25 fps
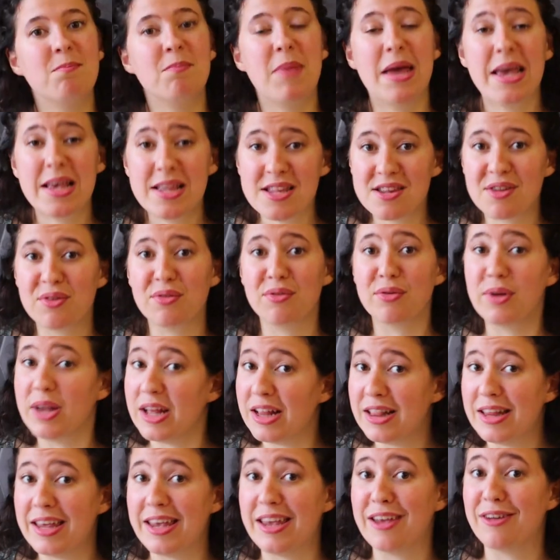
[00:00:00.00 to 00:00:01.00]
makes a
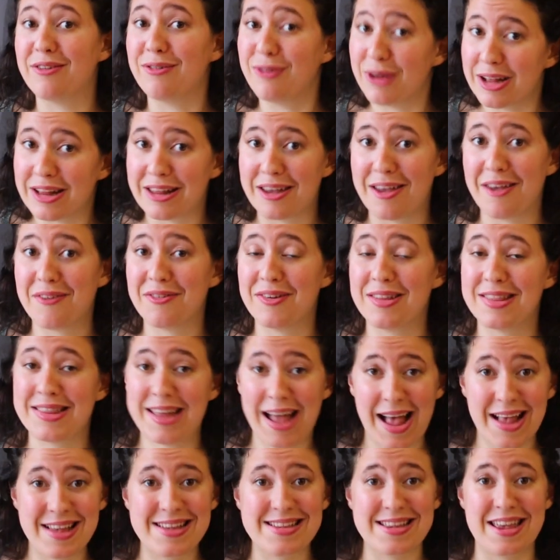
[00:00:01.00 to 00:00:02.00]
really, really
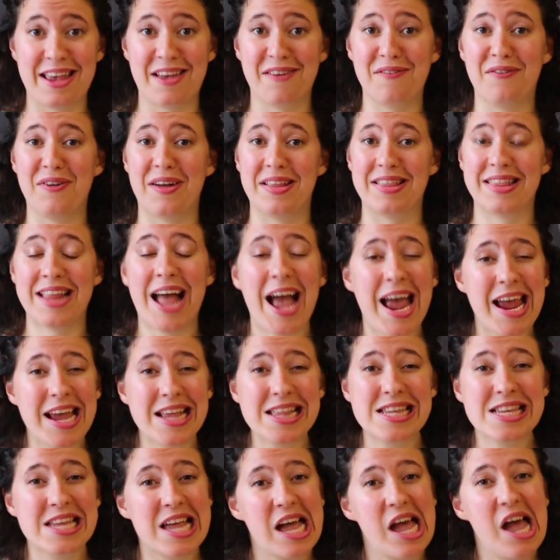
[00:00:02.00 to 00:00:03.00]
fantastic fun
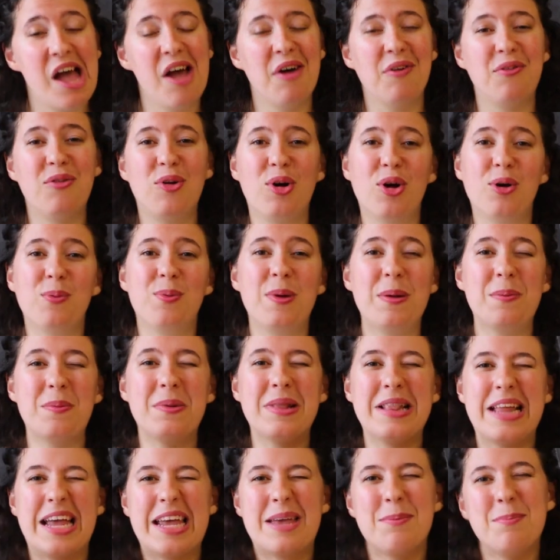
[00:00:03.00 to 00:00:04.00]
night. For
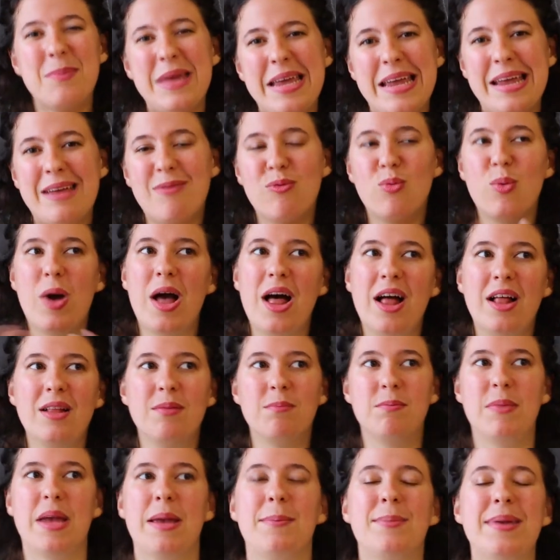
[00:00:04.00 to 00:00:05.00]
people like me,
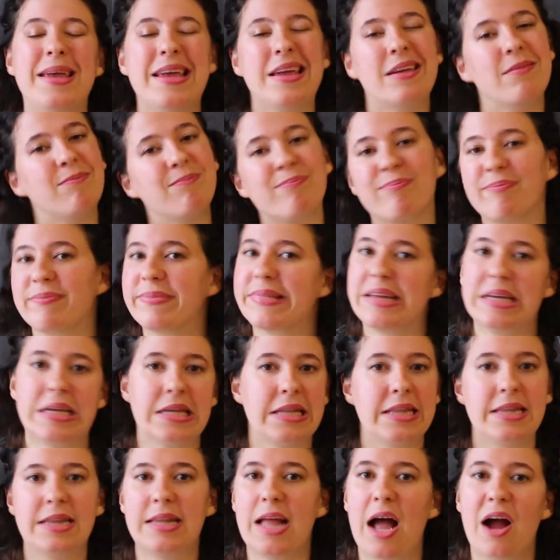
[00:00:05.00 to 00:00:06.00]
well, maybe
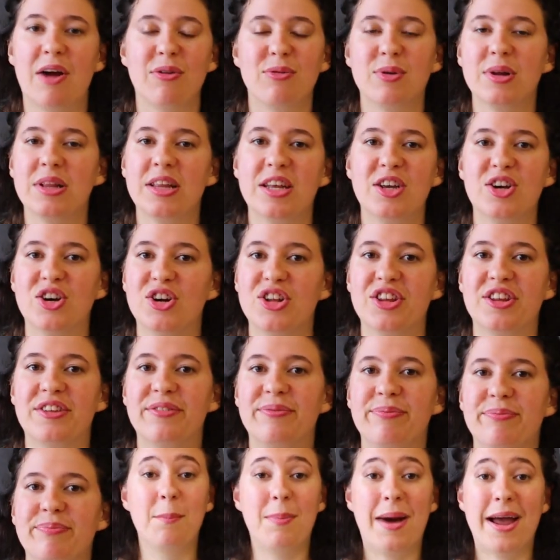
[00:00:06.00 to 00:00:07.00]
not really good.
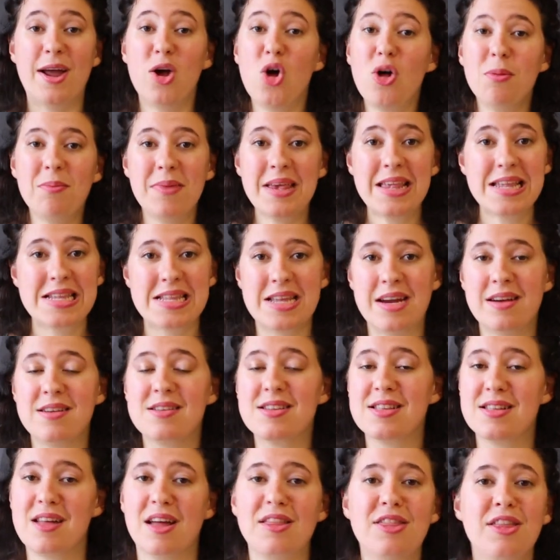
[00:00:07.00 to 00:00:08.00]
By all means,
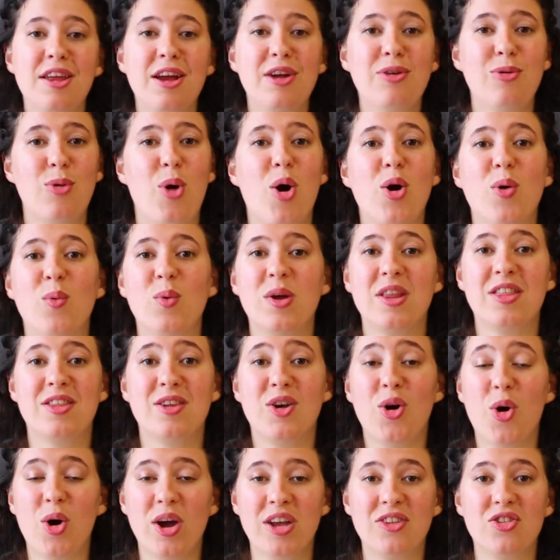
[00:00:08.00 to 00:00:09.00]
there's nothing wrong
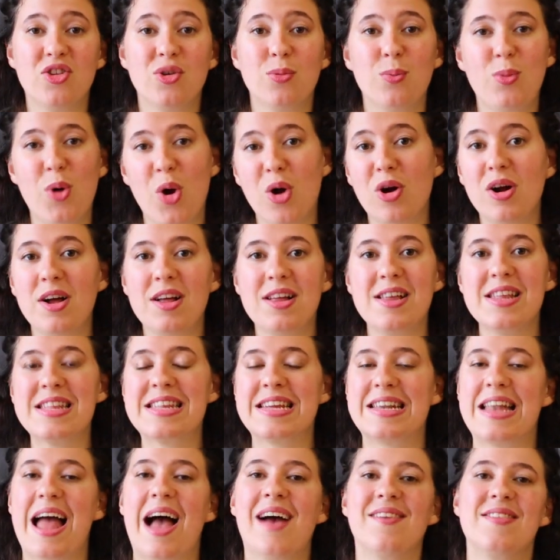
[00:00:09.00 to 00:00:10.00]
with going to
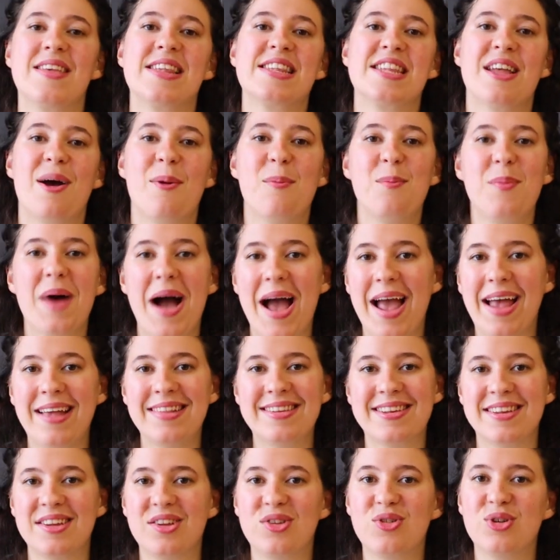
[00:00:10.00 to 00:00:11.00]
Borrels and having some
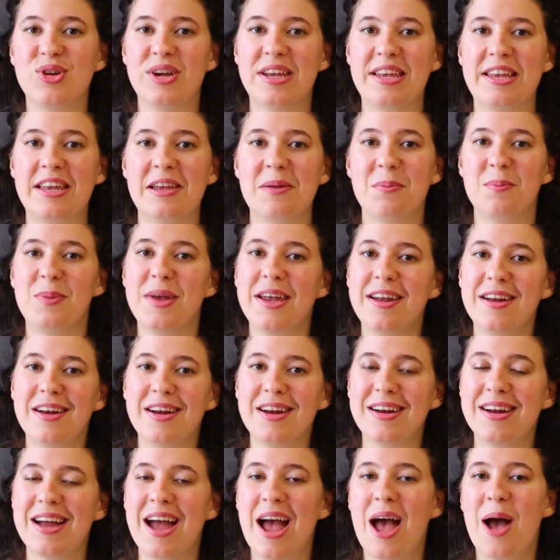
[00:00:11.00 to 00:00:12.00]
bites and drinking
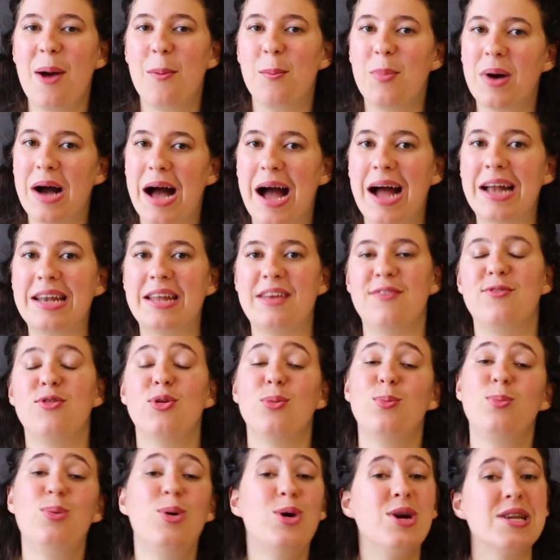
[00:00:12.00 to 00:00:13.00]
beer, but
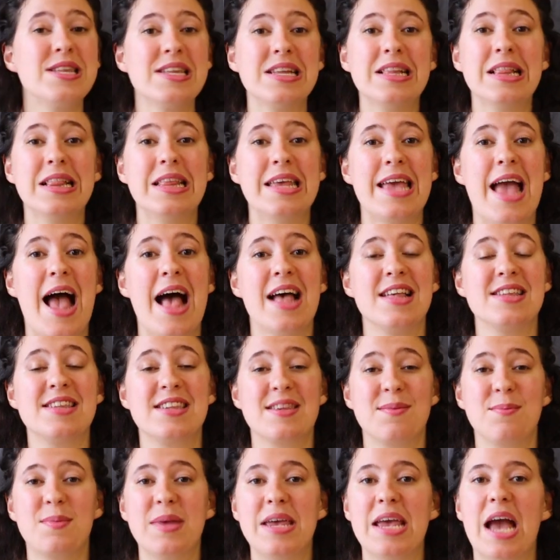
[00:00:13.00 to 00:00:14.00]
if you personally
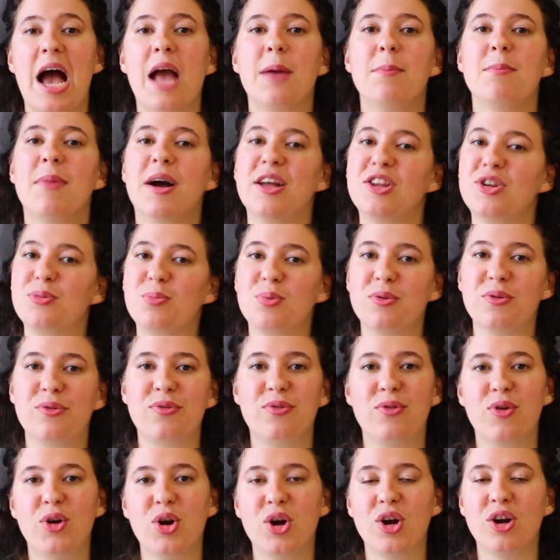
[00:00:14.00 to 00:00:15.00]
ask me, I much
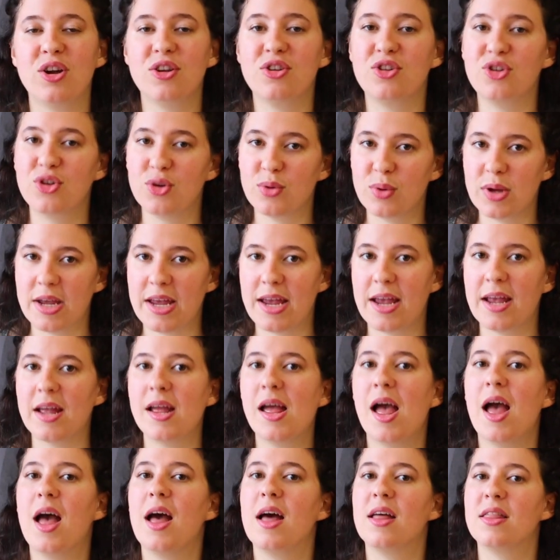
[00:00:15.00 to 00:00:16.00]
prefer
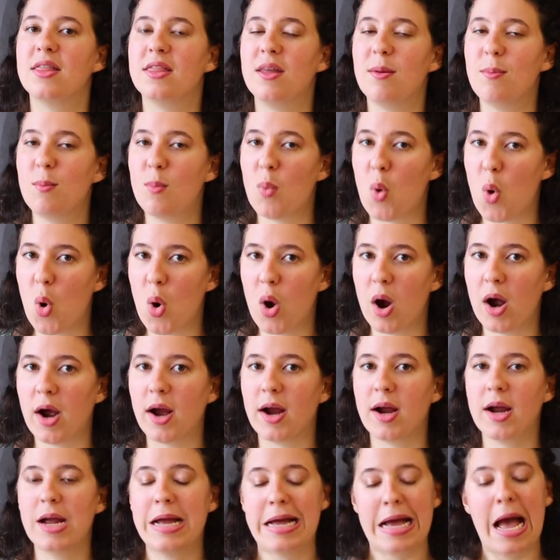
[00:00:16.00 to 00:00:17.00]
doing the
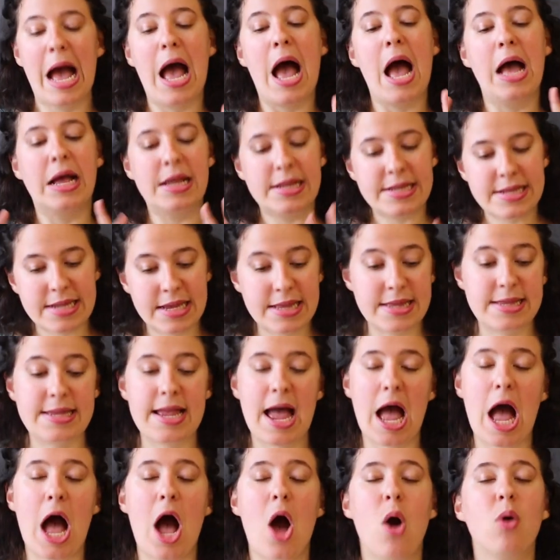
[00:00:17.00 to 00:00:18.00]
more sit
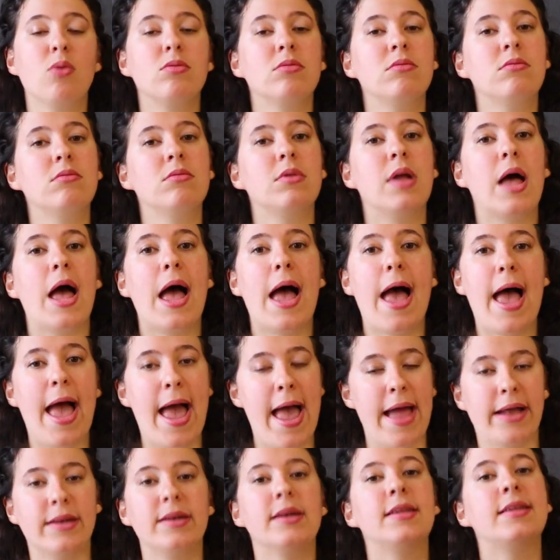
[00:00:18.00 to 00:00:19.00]
down
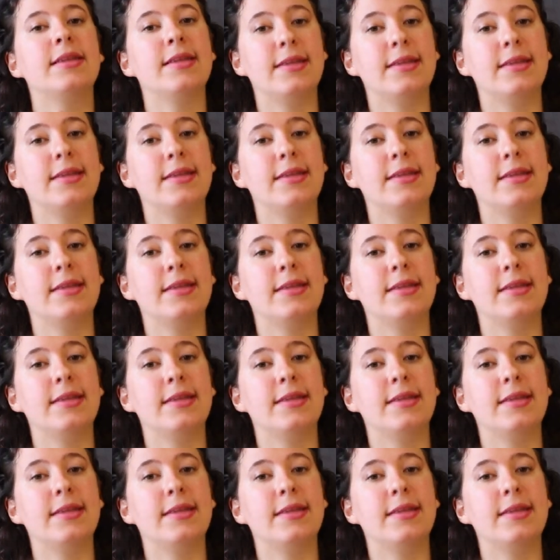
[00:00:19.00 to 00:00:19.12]
and